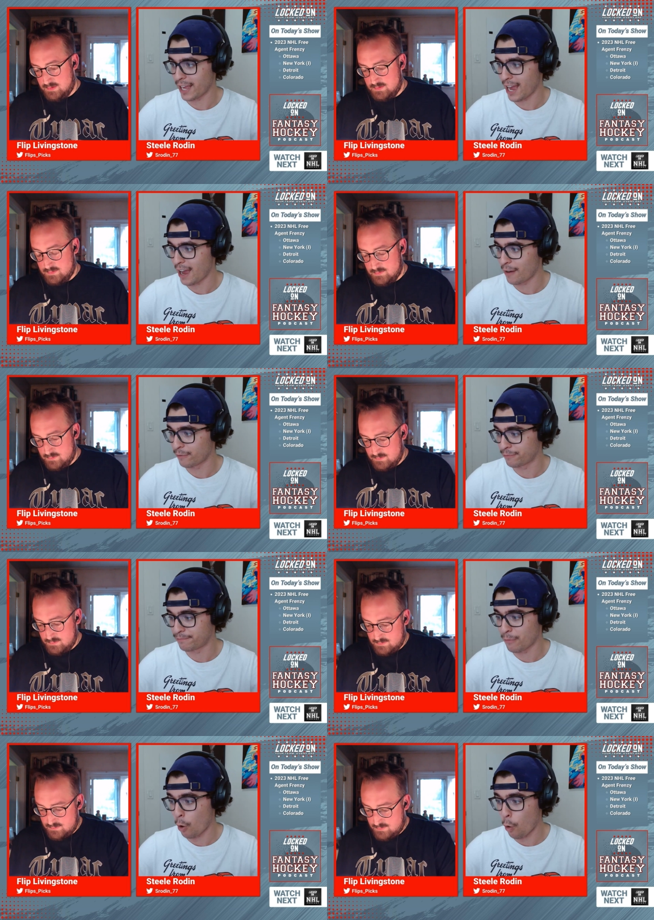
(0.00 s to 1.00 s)
Speaker 1: have
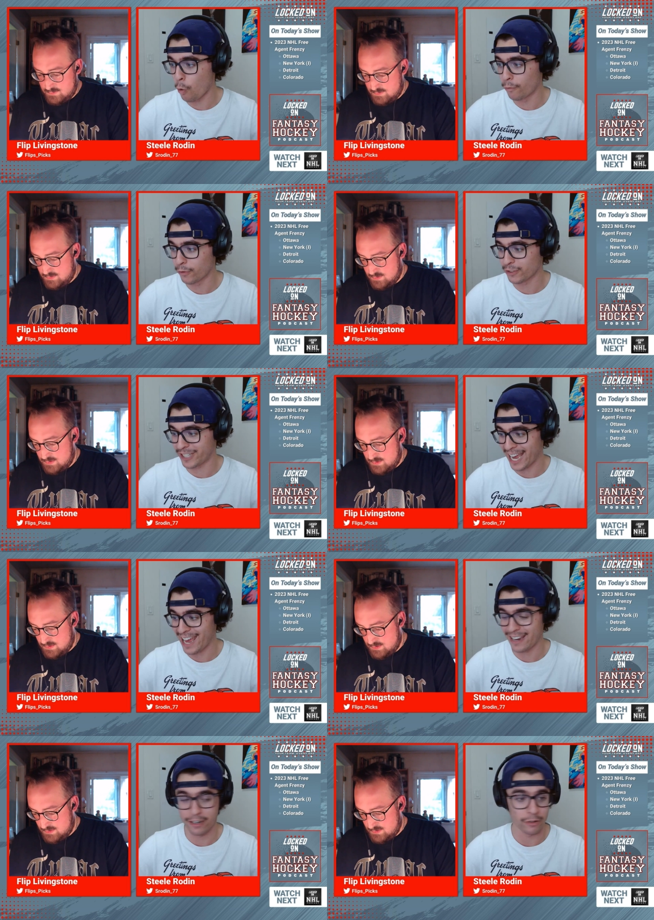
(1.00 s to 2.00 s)
over
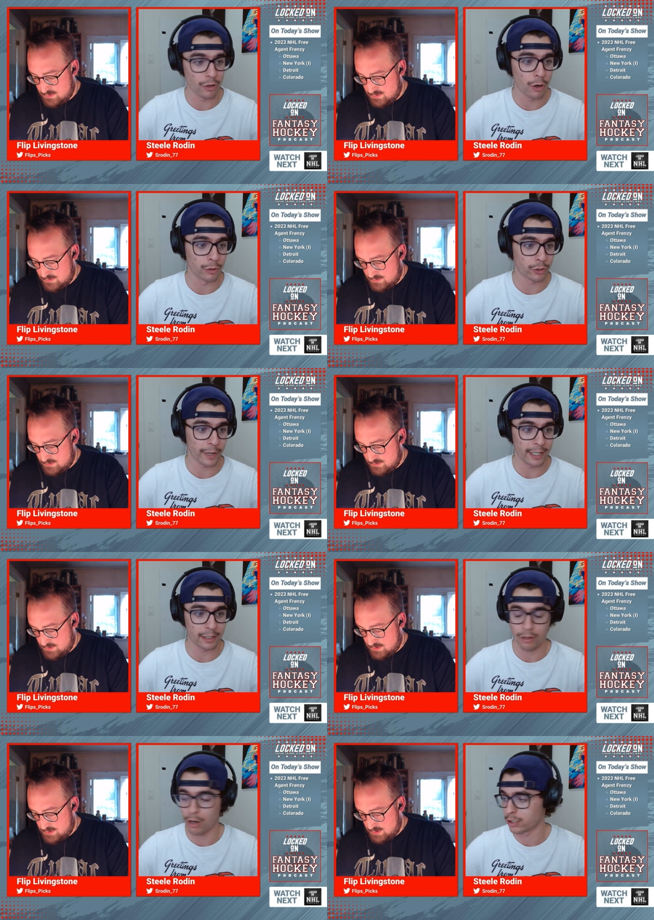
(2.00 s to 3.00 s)
10 no trade
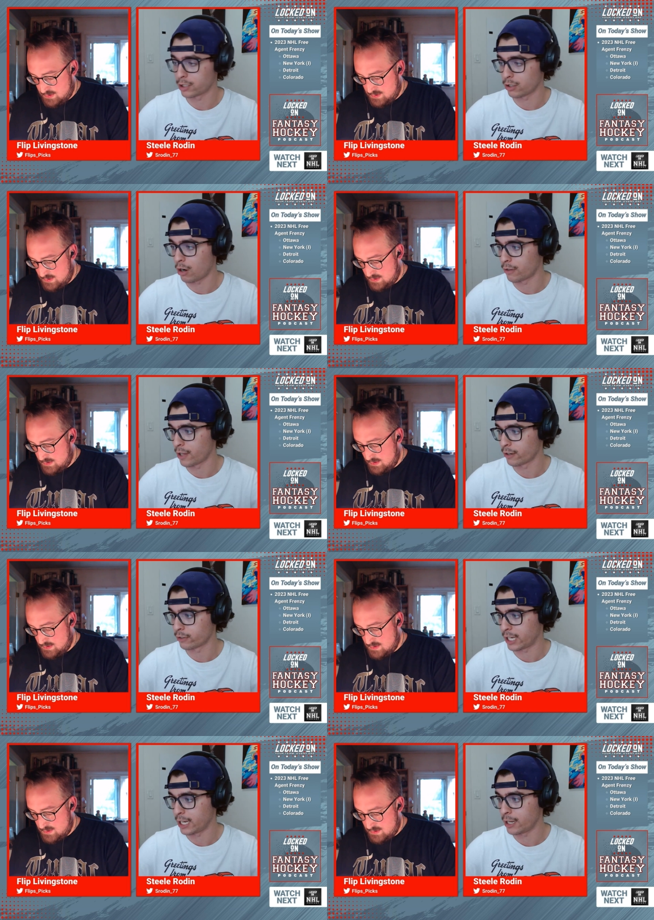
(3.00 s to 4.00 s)
clauses on their
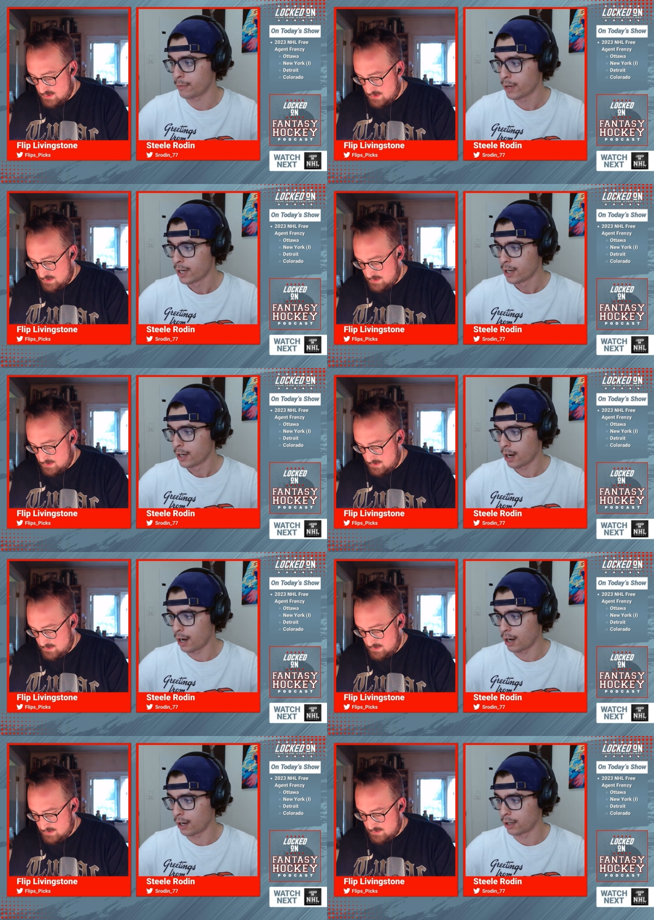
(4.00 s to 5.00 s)
team.
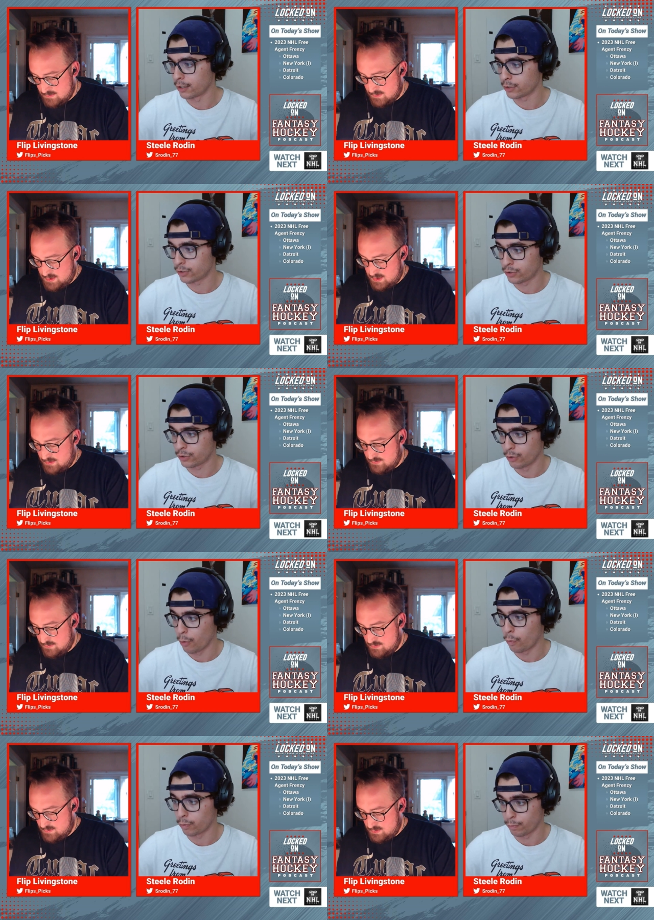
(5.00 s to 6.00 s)
Uh, yeah. You know,
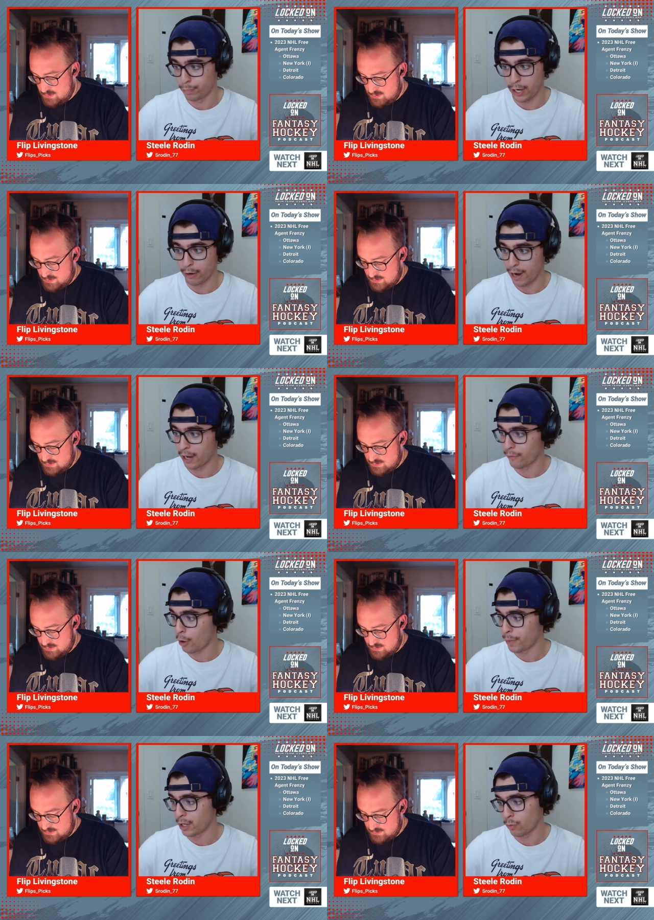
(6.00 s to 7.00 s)
Pierre Engvall
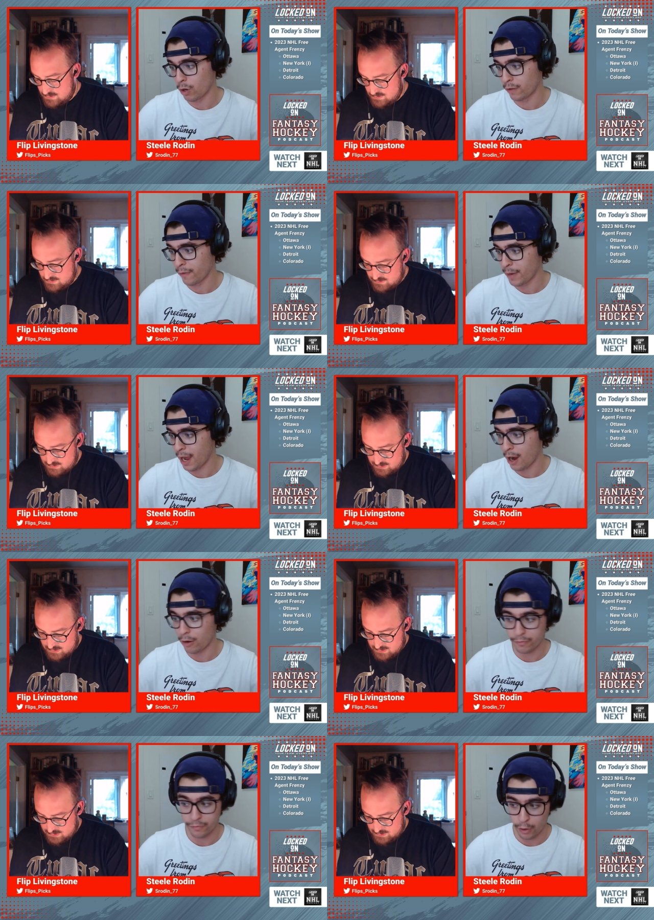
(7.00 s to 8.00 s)
being one of them
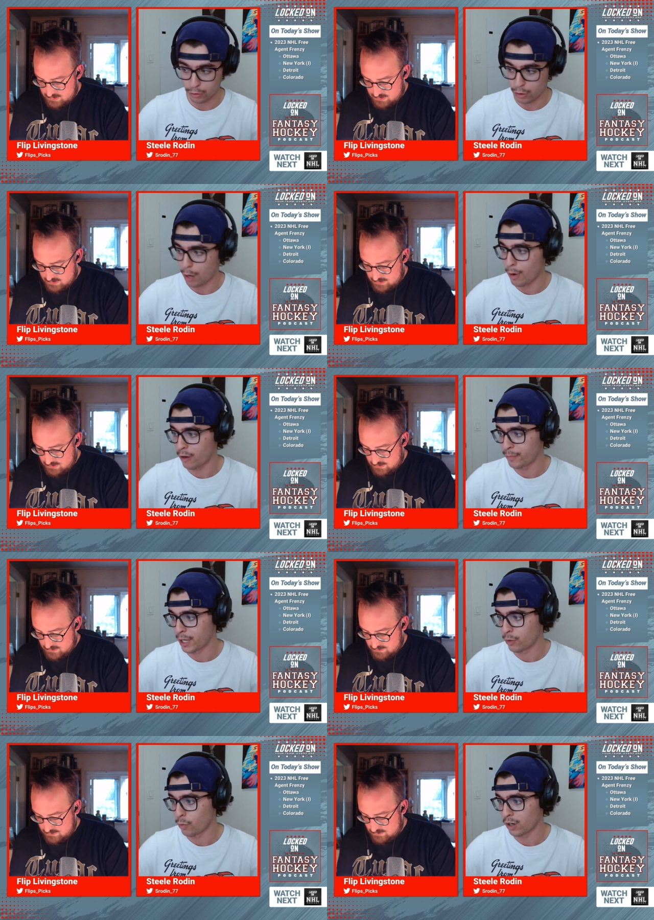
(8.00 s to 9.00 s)
now, Varlamov
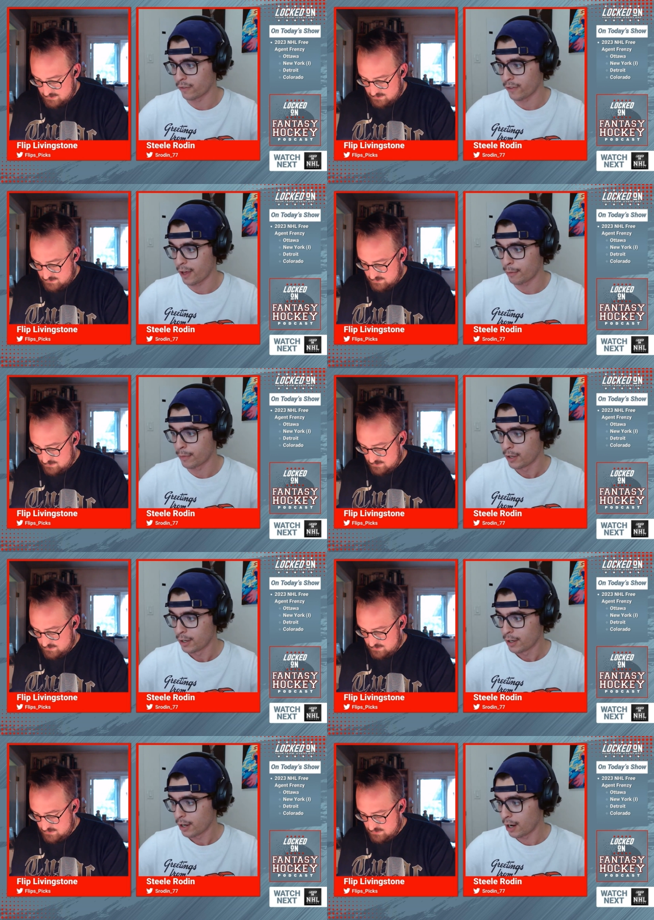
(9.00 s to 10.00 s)
being one of them,
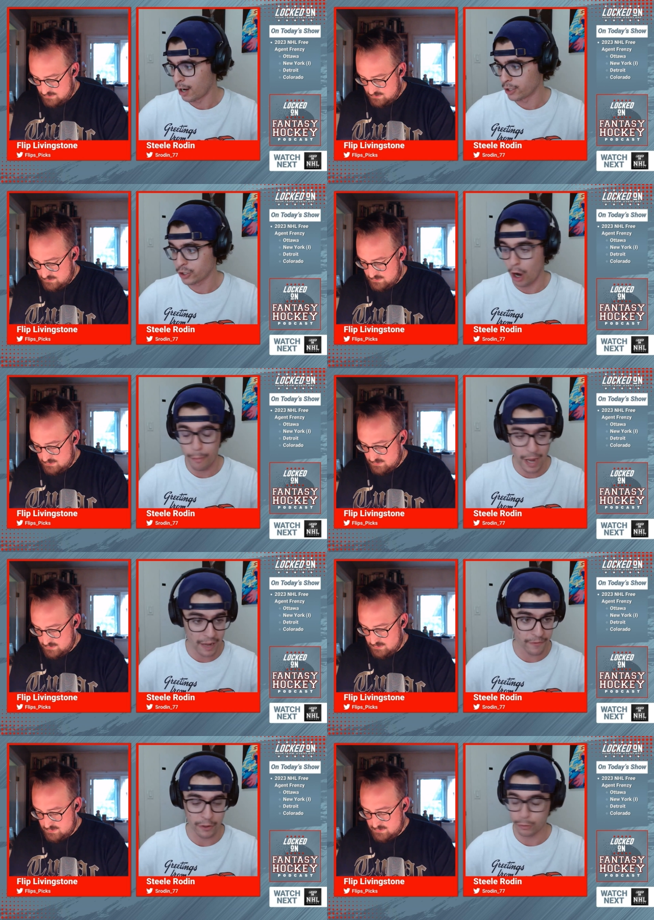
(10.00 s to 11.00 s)
uh, Scott
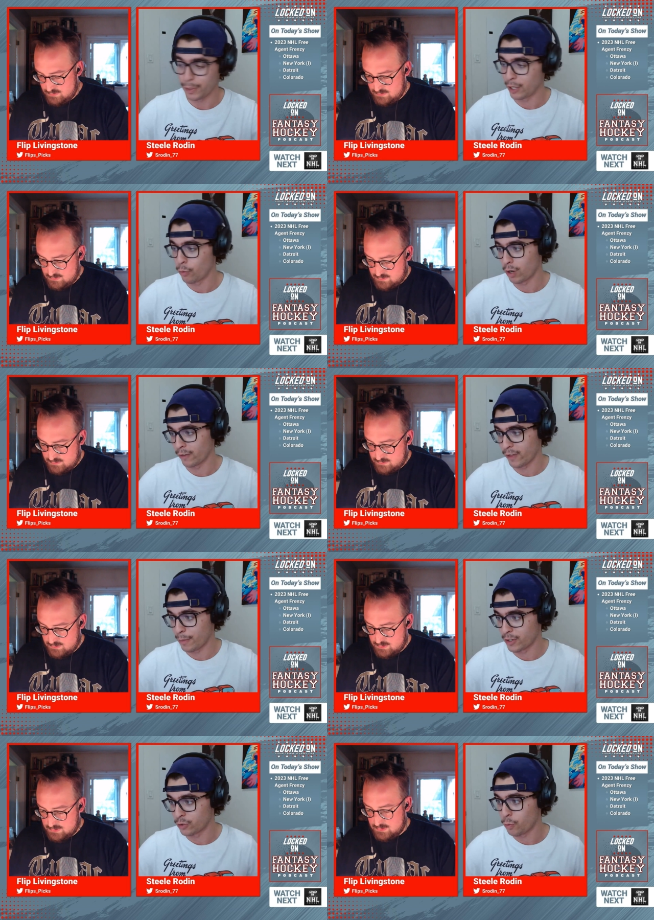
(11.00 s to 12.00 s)
Mayfield being one of them
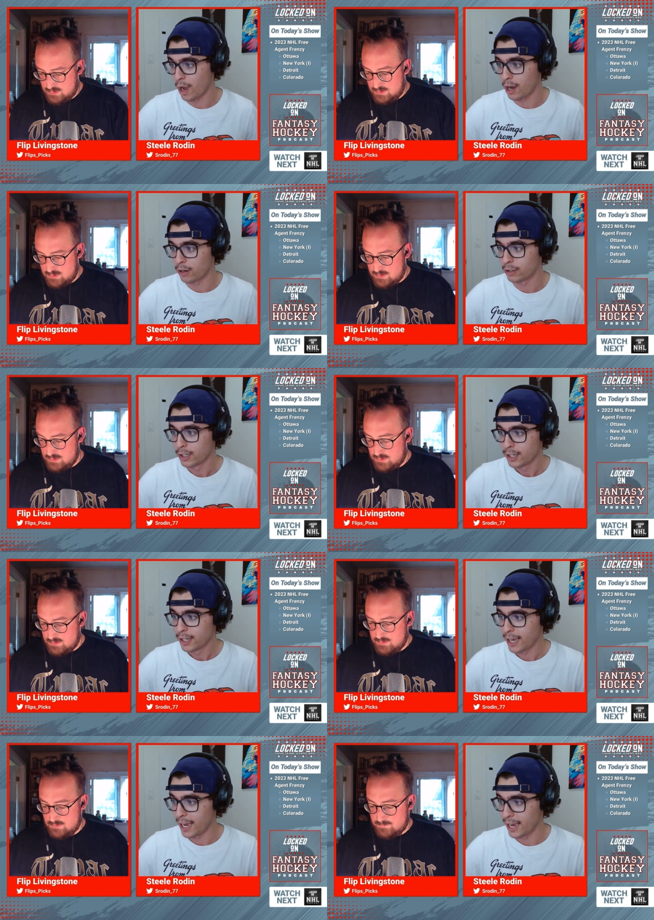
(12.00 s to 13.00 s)
as well.
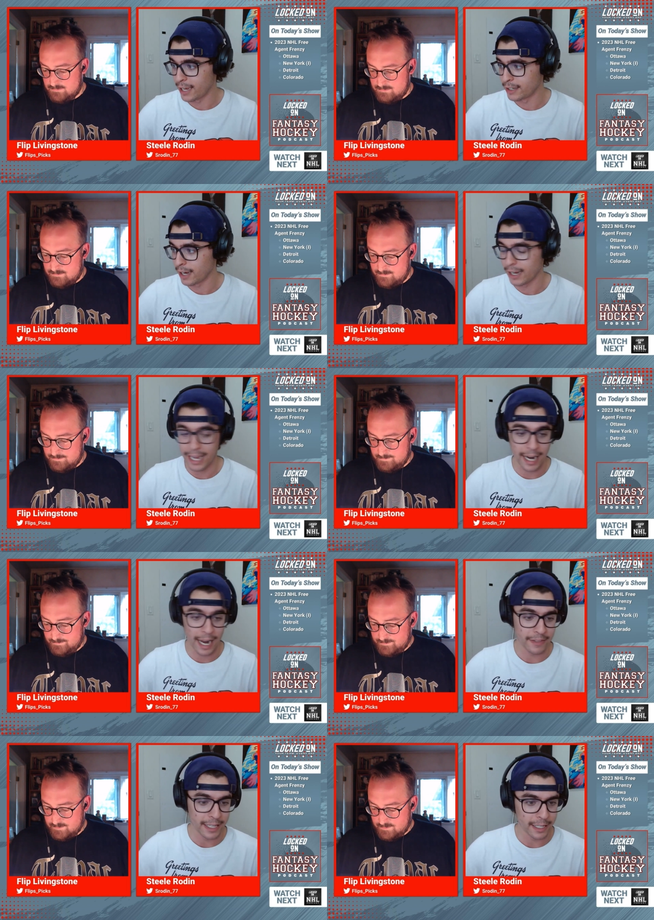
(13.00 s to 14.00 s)
And mm. again, I
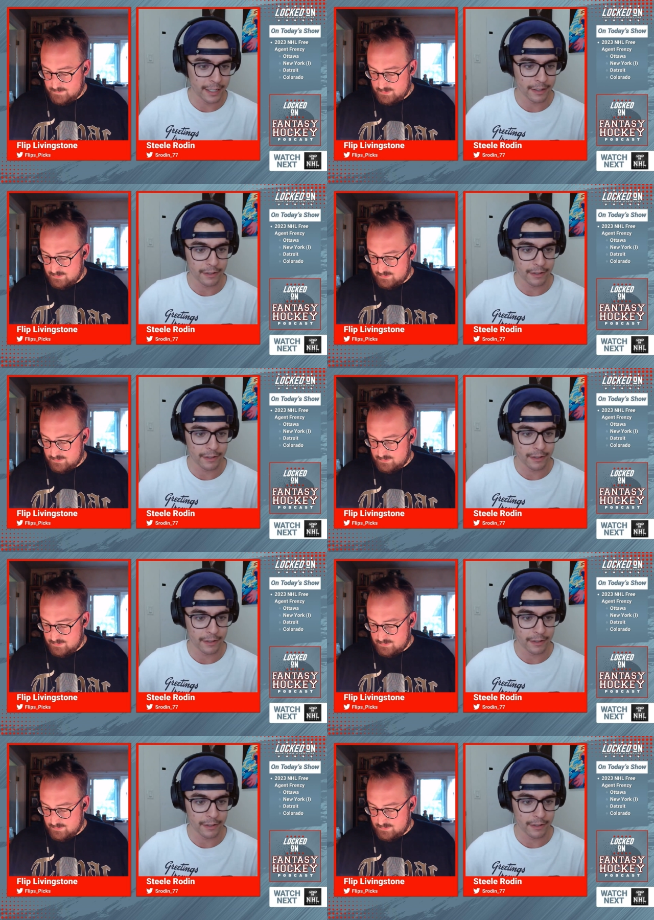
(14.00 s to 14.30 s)
think